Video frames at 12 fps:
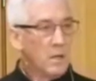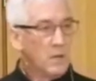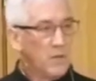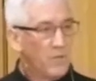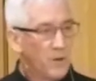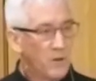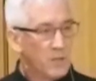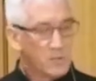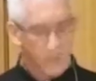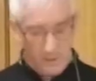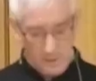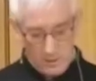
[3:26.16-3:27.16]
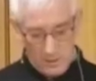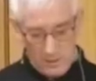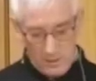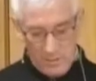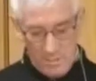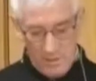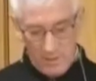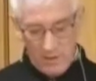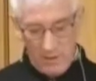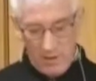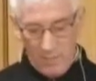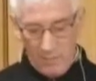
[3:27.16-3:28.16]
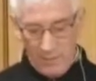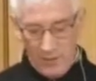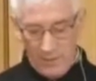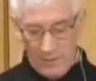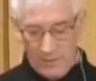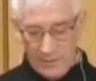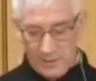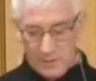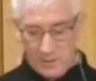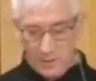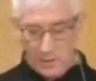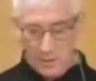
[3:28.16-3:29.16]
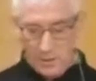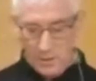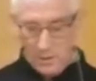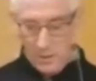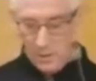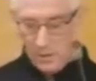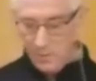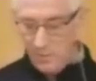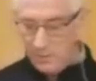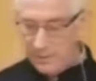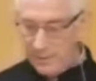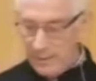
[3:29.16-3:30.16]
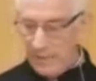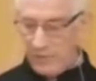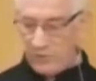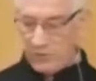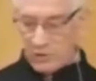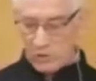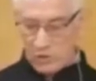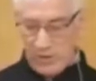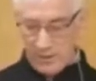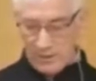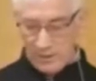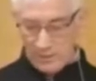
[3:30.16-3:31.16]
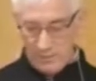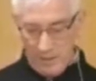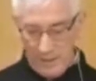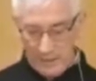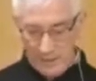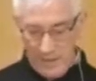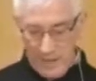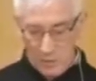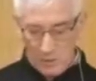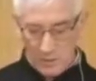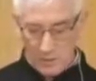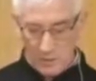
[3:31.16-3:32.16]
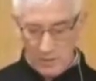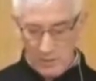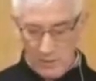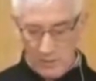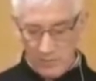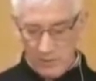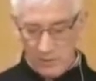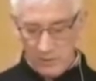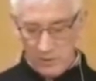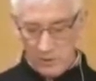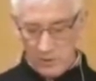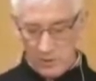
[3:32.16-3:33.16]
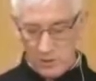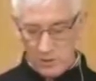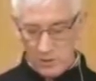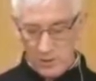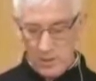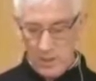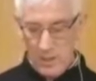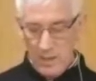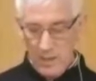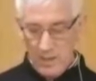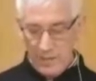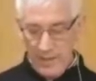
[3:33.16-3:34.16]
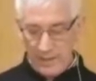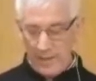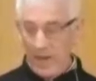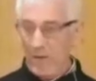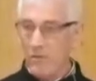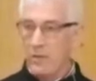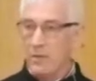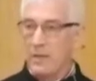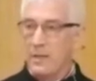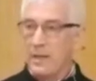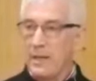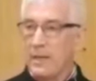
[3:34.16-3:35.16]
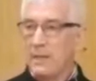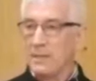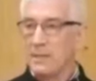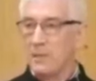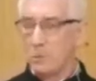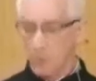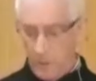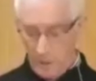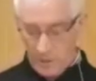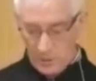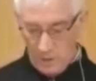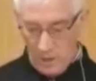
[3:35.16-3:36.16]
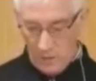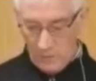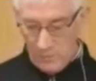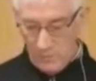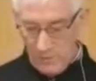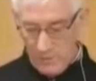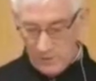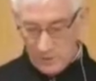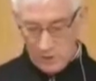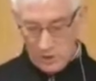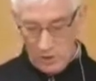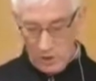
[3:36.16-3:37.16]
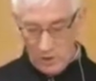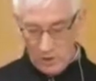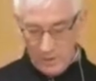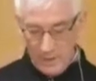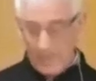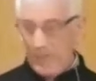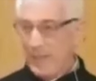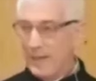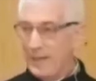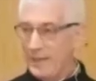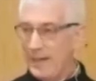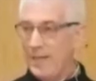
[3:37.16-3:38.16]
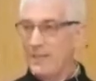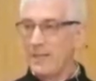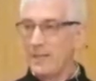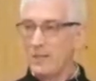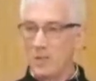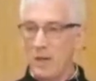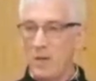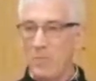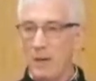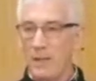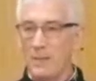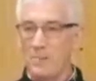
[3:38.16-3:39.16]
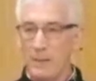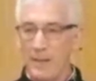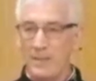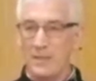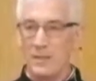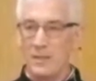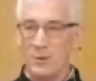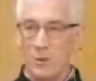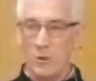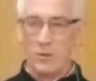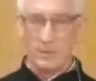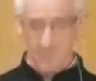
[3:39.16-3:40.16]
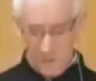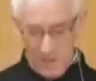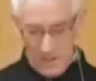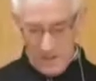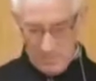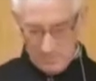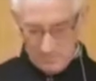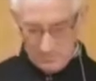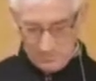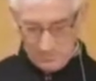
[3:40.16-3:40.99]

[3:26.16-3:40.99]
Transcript: The first is the myth of progress, the belief, strengthened by Darwin's theory of evolution, that everything is, in the words of the Beatles song, getting so much better all the time.